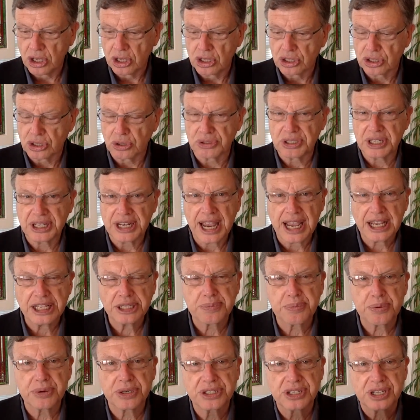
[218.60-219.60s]
So
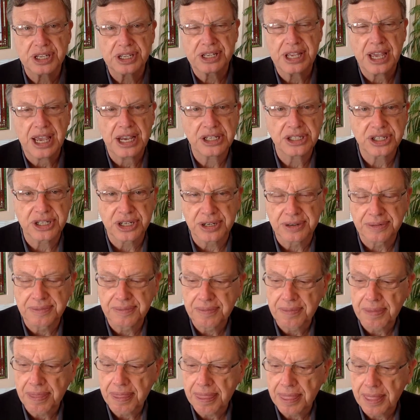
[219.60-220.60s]
today's presentation
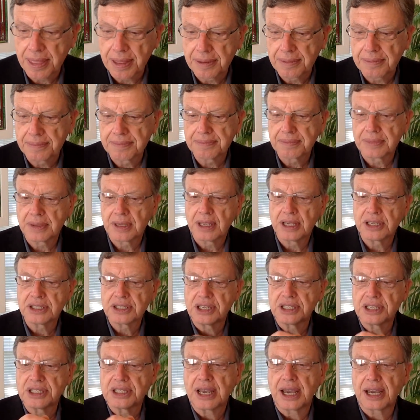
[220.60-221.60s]

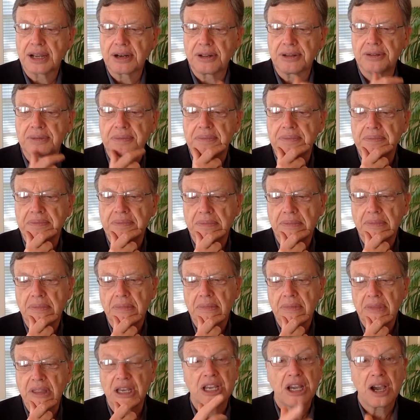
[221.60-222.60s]
is entitled,
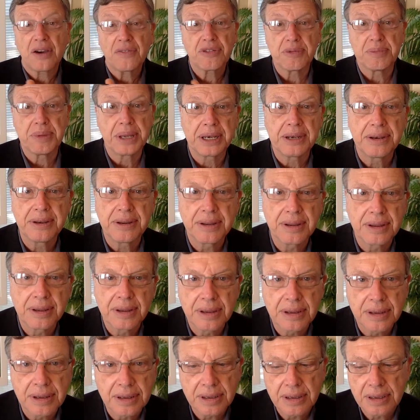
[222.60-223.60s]
"The Government
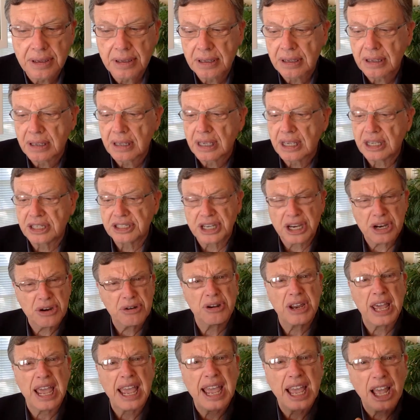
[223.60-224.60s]
is Here
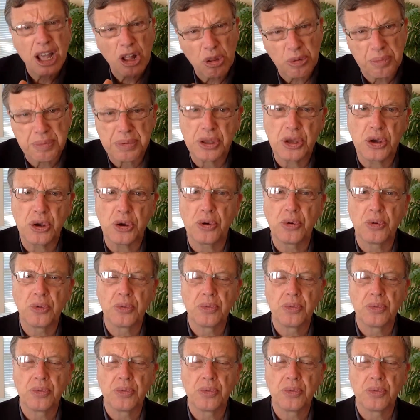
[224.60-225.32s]
to Help You."